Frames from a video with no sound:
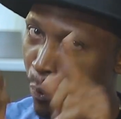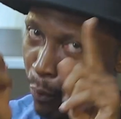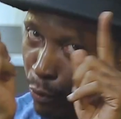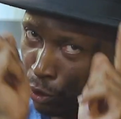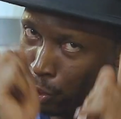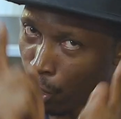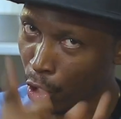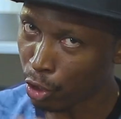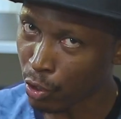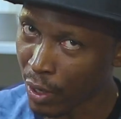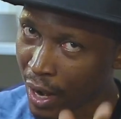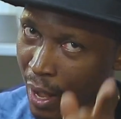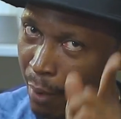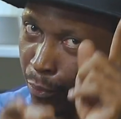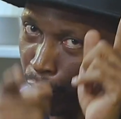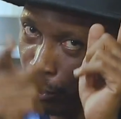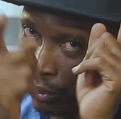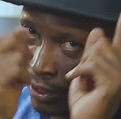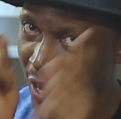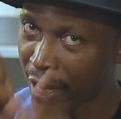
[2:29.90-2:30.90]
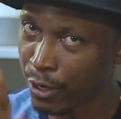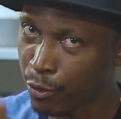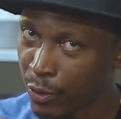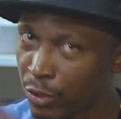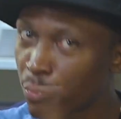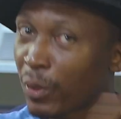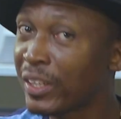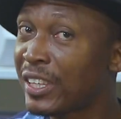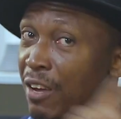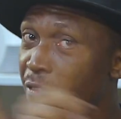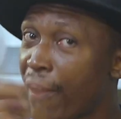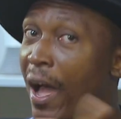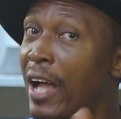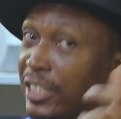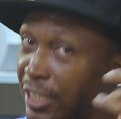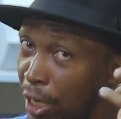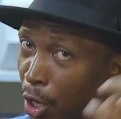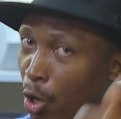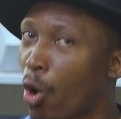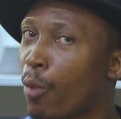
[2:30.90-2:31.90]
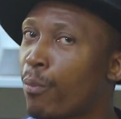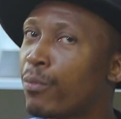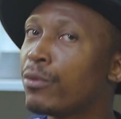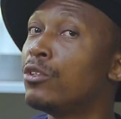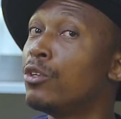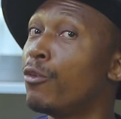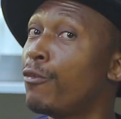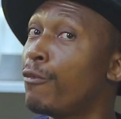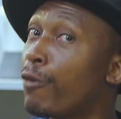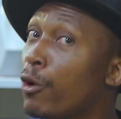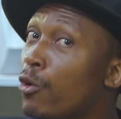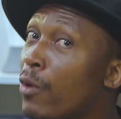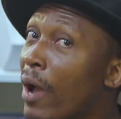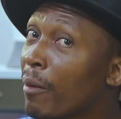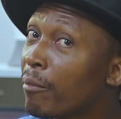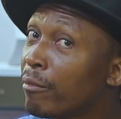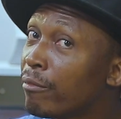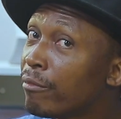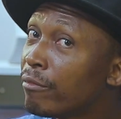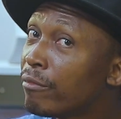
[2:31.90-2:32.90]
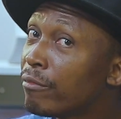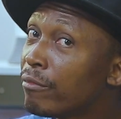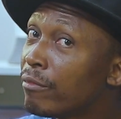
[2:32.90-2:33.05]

or postdoctoral, postgraduate, whatever checkup? You follow them.